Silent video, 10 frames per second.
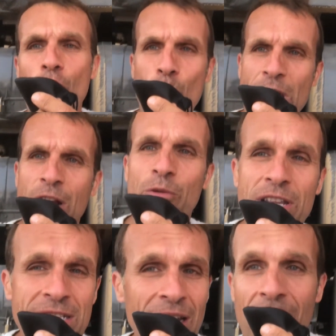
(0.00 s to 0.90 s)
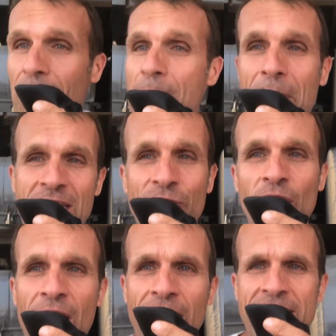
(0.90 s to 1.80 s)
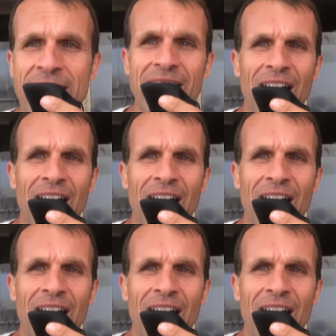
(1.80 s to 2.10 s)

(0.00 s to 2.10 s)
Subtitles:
a week with my best friends.